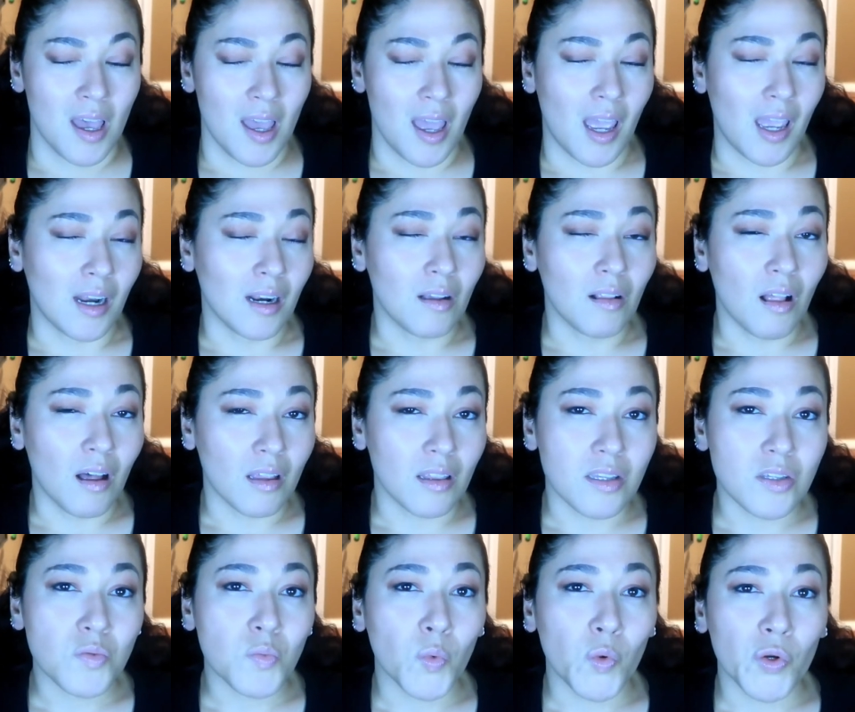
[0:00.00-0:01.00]
8 o'clock
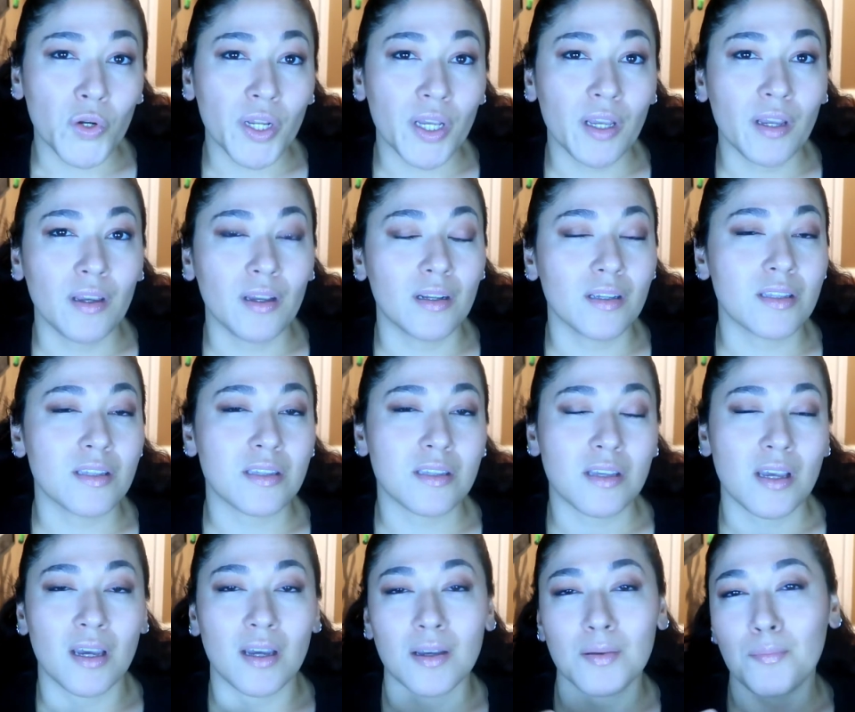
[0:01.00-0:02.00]
this morning, and it's
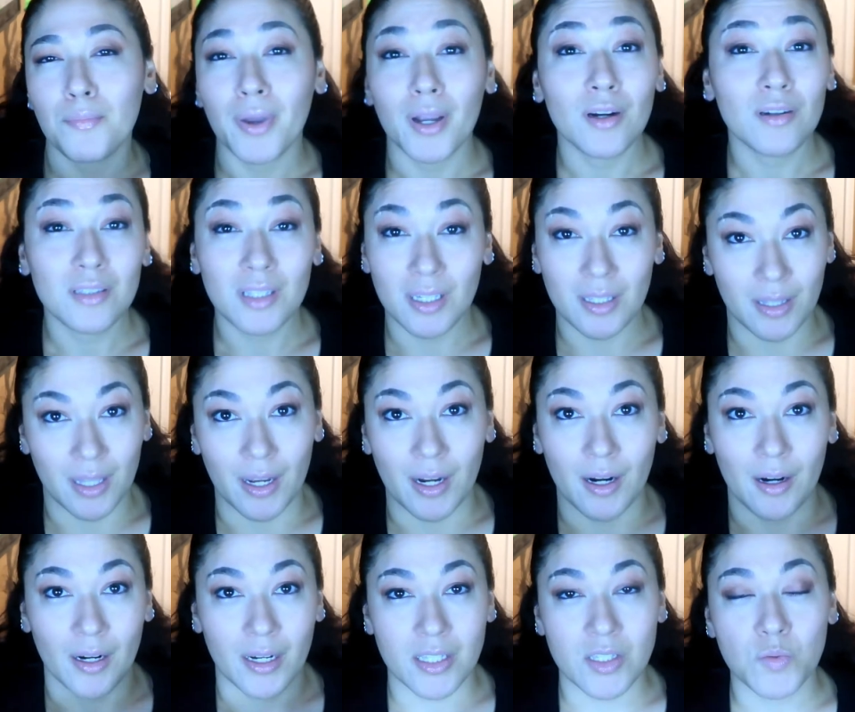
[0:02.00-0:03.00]
barely
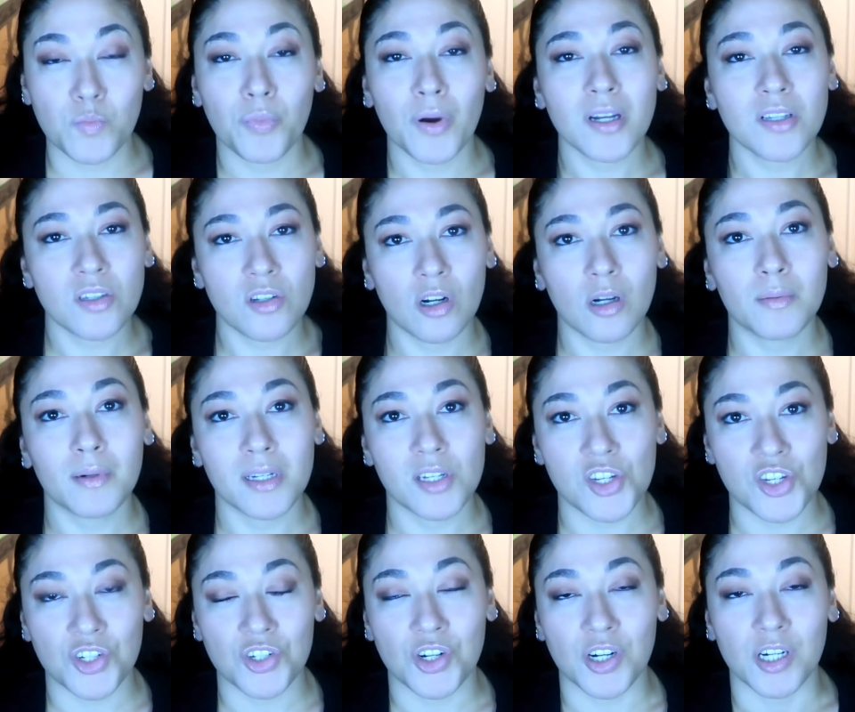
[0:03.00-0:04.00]
there. It's present on my
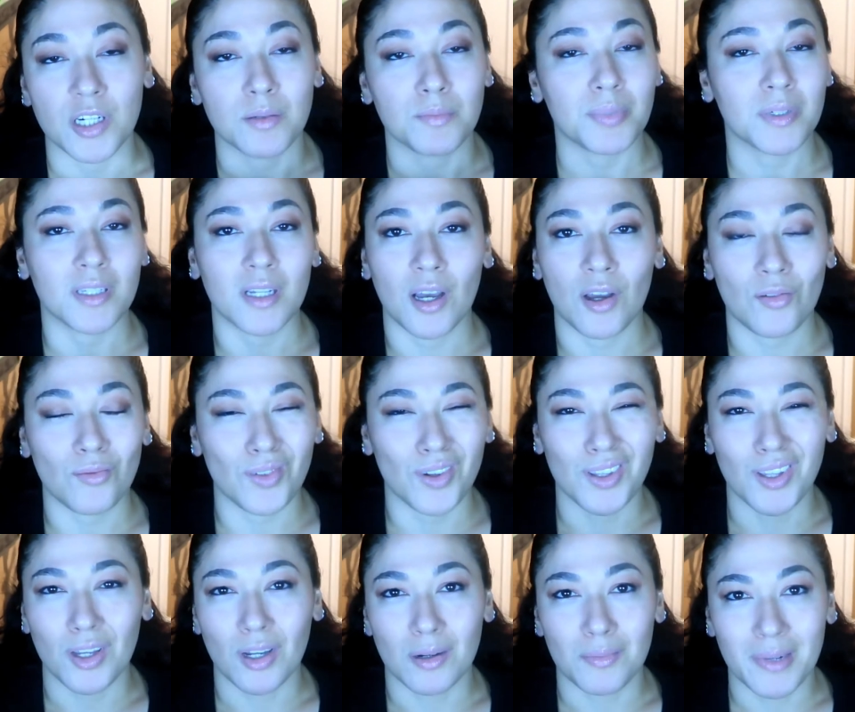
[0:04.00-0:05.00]
shirt, but not
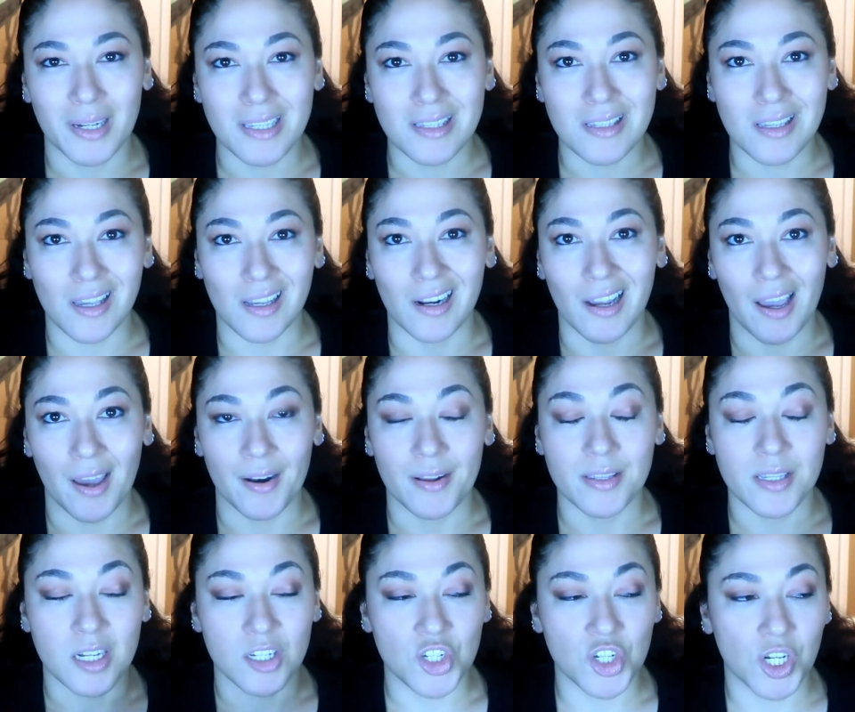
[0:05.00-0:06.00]
really on my skin. I had to
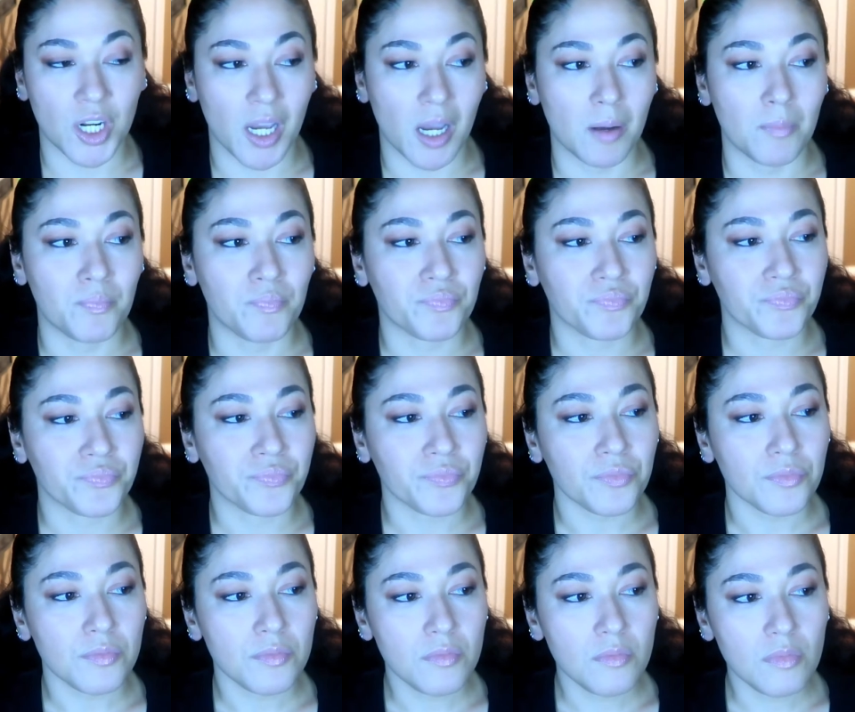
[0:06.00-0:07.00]
touch it up
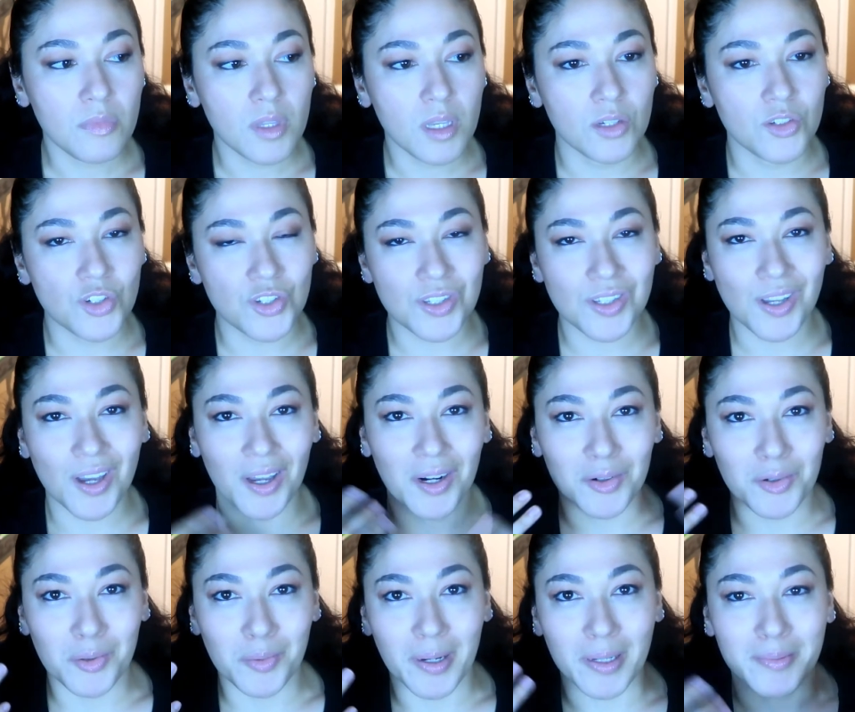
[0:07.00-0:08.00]
just to kind of
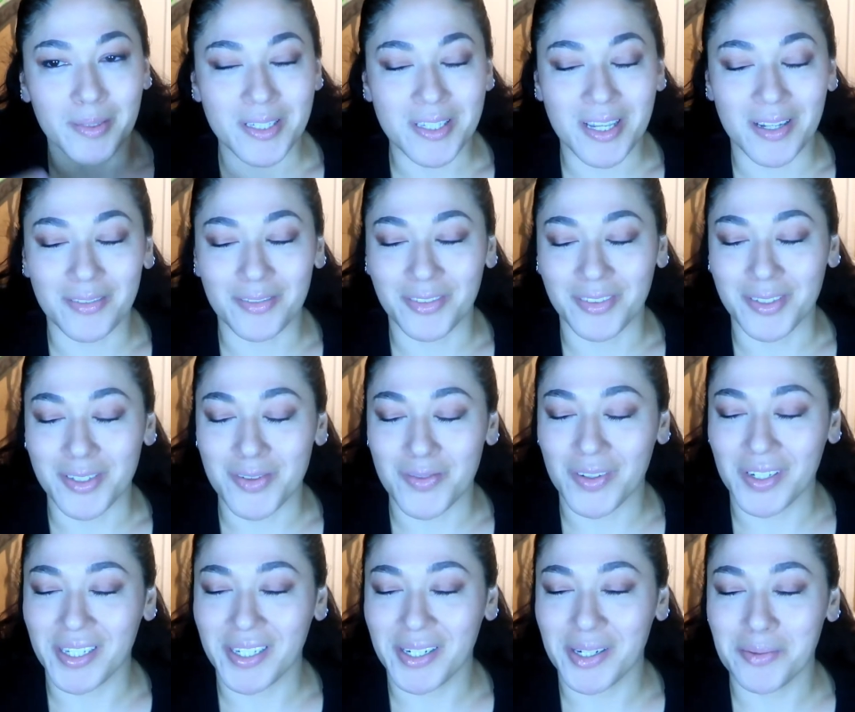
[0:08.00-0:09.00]
remind myself for this
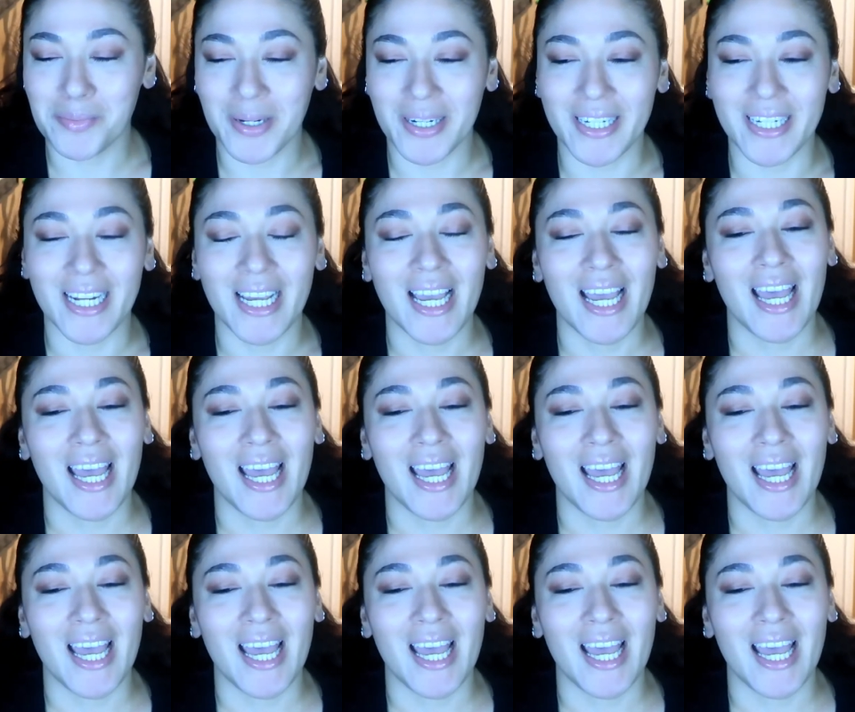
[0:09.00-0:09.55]
video, but